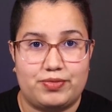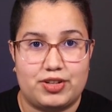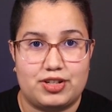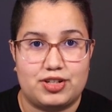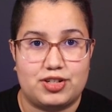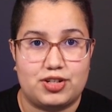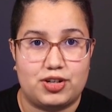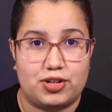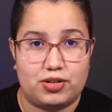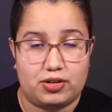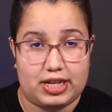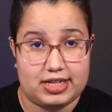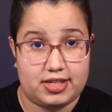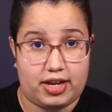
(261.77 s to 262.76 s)
So
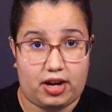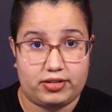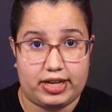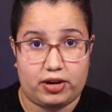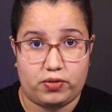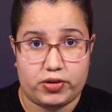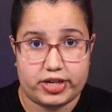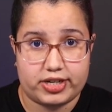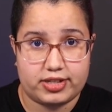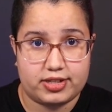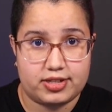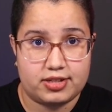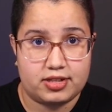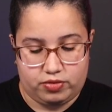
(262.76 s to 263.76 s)
let's see how that works.